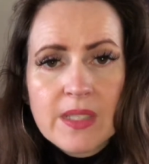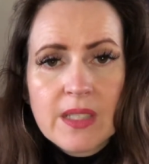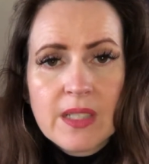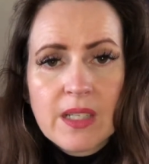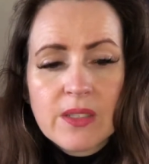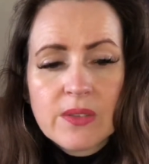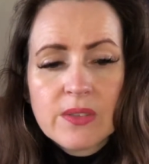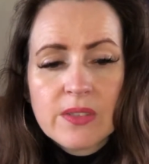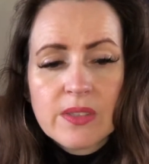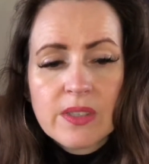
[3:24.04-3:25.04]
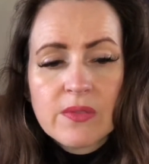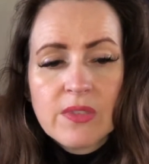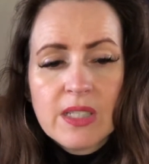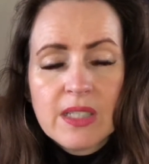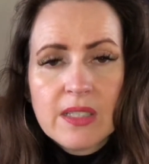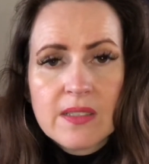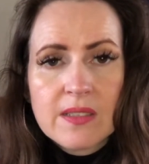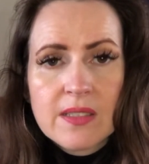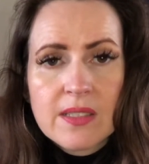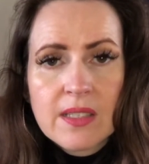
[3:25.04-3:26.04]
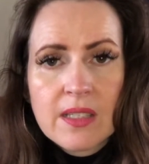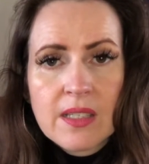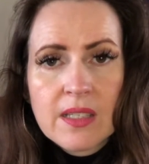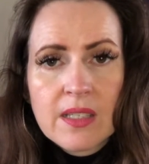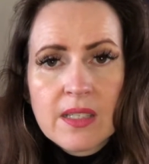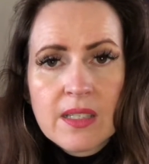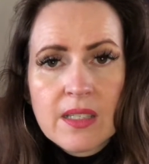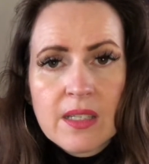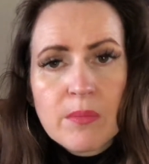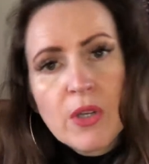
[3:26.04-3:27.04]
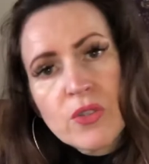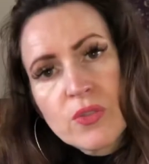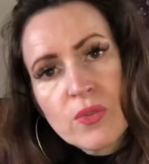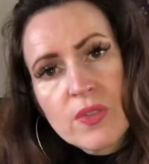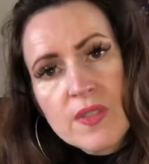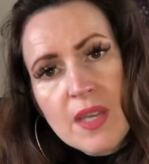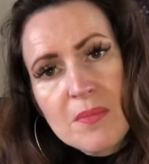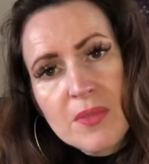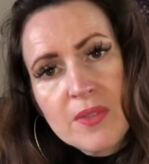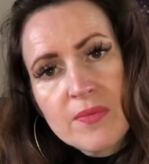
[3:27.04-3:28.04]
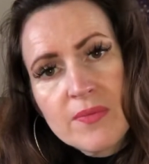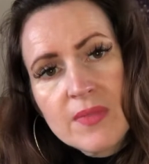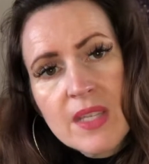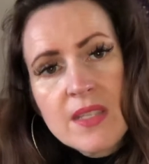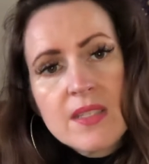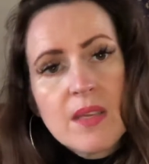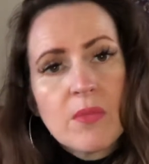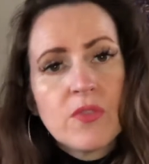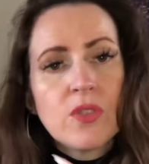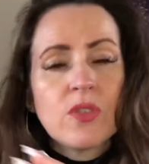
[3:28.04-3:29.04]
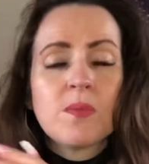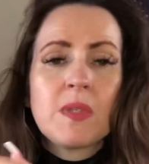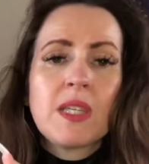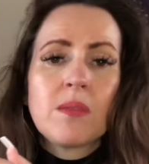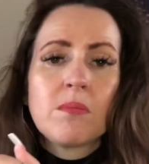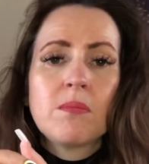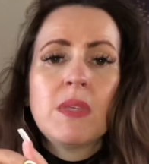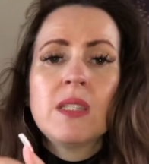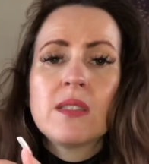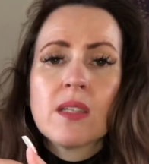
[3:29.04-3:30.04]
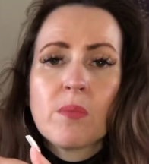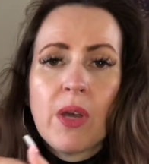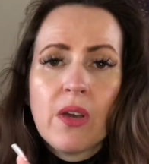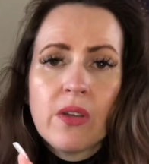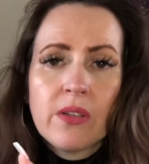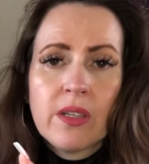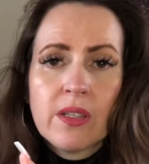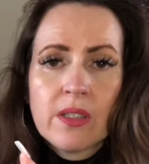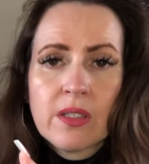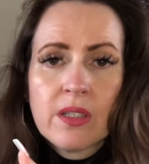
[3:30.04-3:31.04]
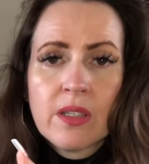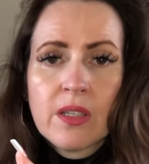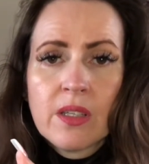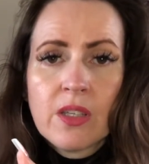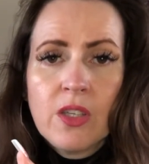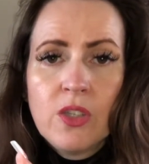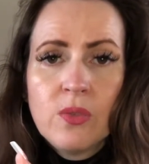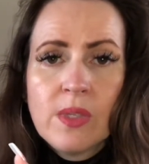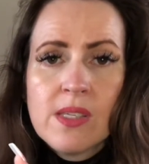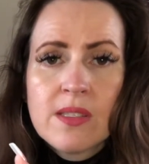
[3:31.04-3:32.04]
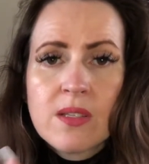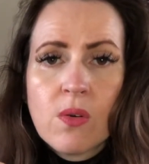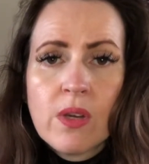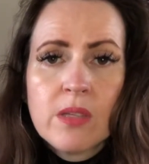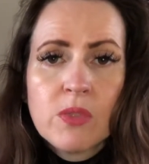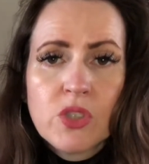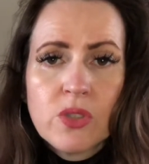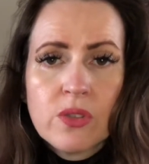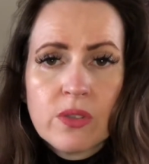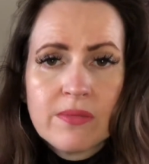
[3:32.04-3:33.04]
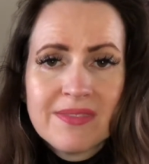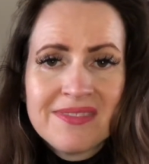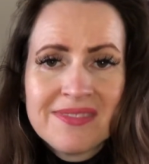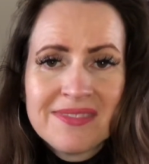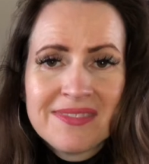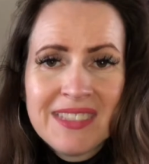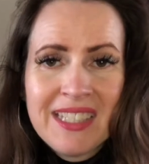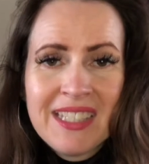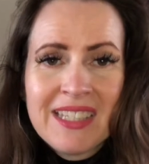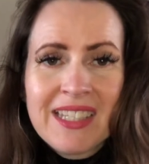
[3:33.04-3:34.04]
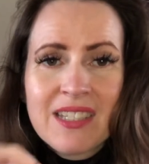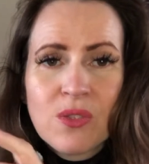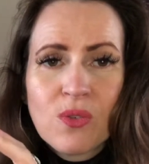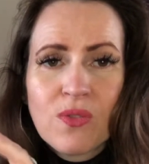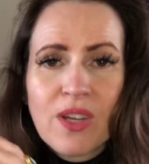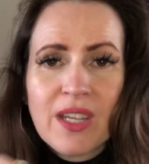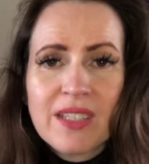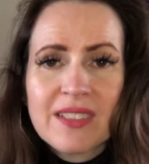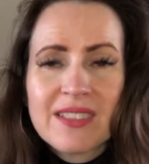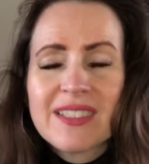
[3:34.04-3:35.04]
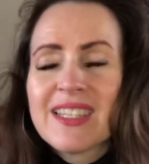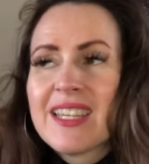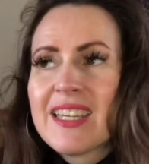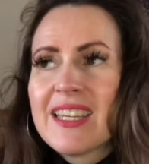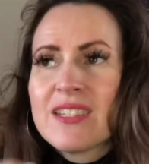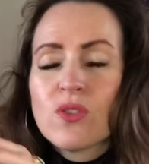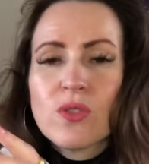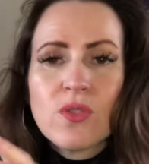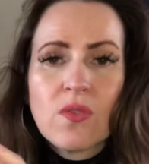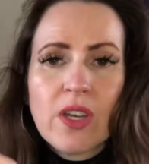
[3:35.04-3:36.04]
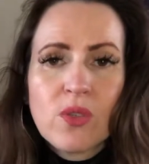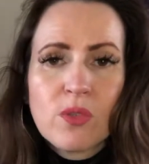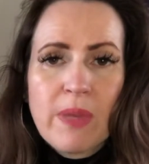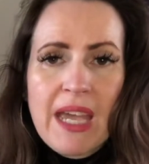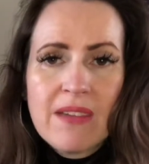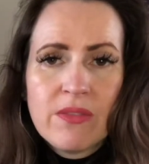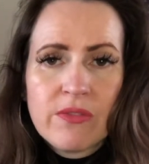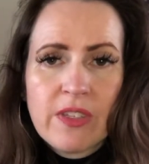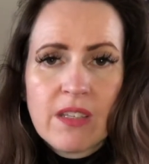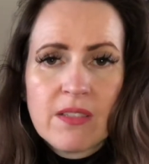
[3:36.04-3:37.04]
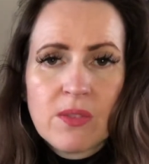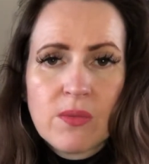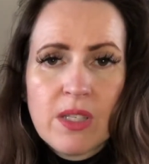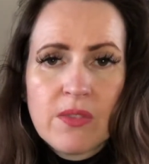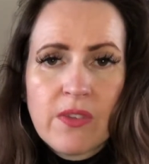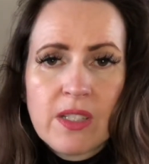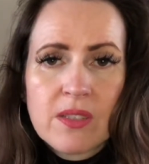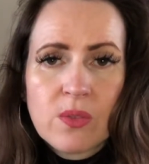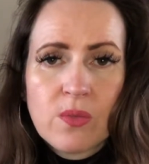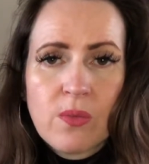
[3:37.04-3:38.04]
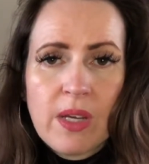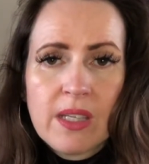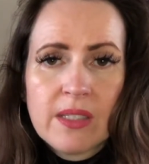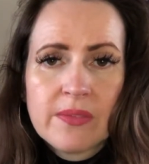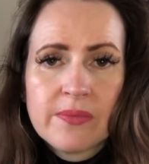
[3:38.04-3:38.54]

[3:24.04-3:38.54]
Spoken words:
you know. It really is. Emotional contentment. Some of you could be meeting a partner who is quite immature. They're sort of like, it's sort of like you're the parent figure in a funny sort of way.